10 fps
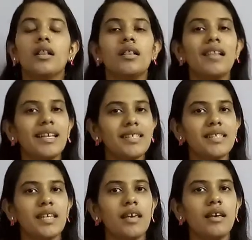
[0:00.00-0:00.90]
Let's
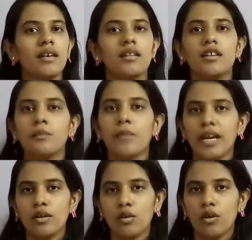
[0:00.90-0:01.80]
see the
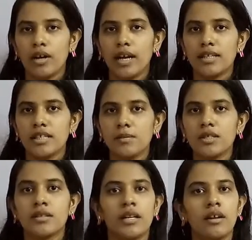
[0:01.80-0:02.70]

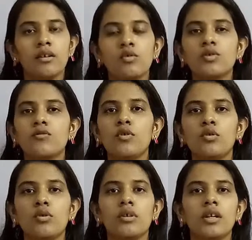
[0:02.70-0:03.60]
microorganisms that are useful
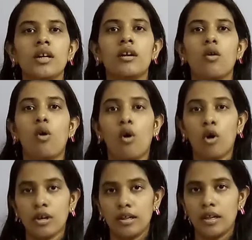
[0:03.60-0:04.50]
to clear
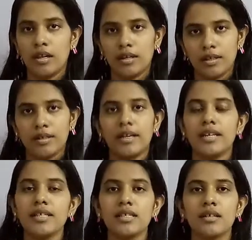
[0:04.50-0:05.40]
oil. That
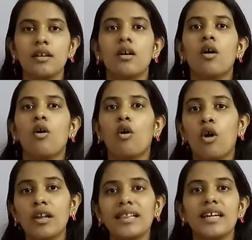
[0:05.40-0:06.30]
is,
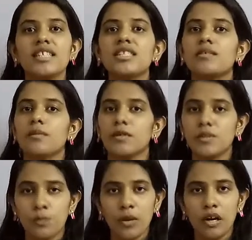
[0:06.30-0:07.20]
oil that is
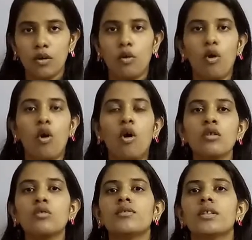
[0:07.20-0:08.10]
spilled
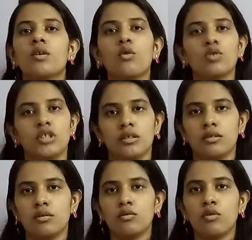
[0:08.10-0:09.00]
all over the ocean
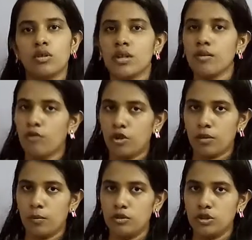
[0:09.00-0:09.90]
causing water
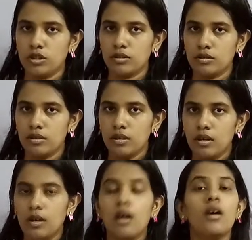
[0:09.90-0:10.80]
pollution.
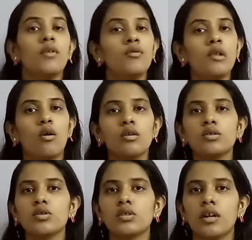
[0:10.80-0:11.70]
We'll
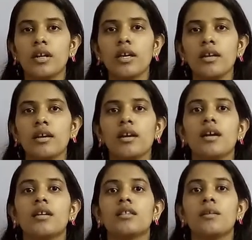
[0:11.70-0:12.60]
also study
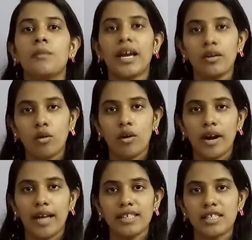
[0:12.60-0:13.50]
the
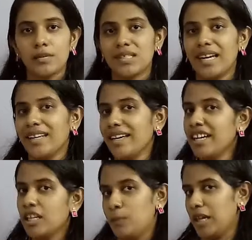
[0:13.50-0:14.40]
microorganisms that
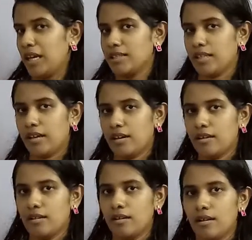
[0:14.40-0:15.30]
eat plastic.